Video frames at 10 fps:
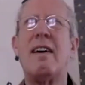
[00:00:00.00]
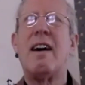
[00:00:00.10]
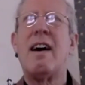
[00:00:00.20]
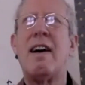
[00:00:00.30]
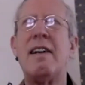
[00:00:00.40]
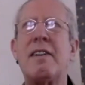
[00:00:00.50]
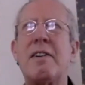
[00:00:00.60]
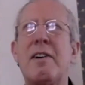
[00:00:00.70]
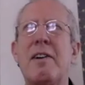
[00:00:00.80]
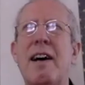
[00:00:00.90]

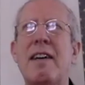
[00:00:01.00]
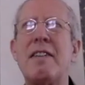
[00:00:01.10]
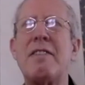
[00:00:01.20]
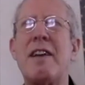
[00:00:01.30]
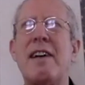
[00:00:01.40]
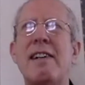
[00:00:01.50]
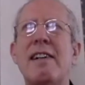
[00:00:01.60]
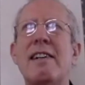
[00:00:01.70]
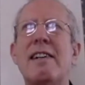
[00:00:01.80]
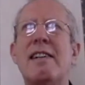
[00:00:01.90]
Heidegger has a,
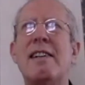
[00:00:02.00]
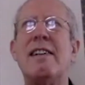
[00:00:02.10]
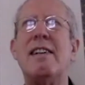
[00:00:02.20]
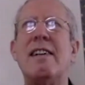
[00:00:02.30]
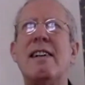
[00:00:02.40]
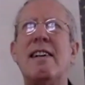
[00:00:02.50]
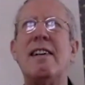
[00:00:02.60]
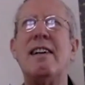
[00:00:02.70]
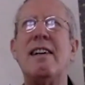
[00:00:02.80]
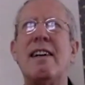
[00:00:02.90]
an
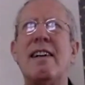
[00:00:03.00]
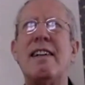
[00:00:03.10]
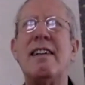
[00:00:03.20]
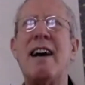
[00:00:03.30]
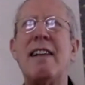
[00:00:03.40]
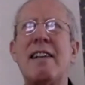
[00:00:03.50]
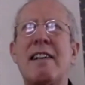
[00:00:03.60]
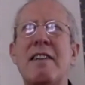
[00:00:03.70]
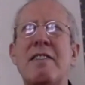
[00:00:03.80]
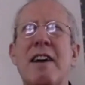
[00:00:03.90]

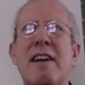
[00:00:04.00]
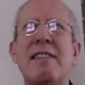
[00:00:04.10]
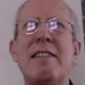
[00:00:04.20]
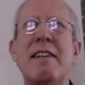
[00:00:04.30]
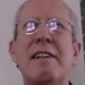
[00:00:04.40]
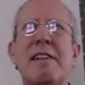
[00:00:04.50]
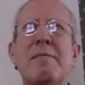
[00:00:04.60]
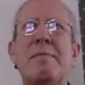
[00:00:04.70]
analogous idea.